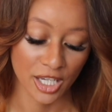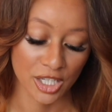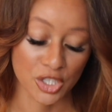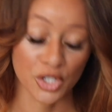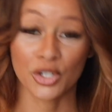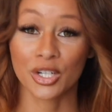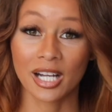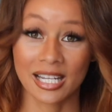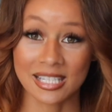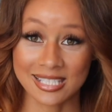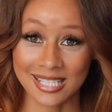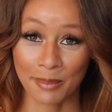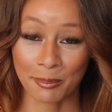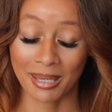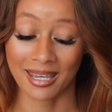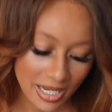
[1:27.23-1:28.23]
You're
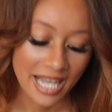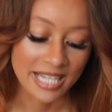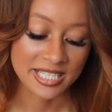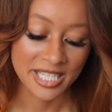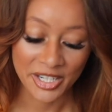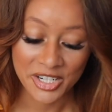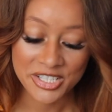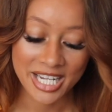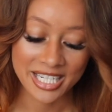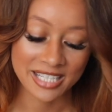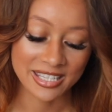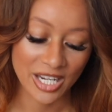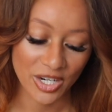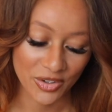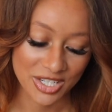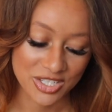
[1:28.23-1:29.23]
condemning. It's irritating
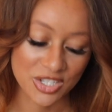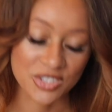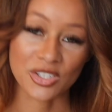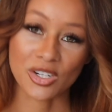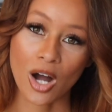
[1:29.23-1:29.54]
that Christians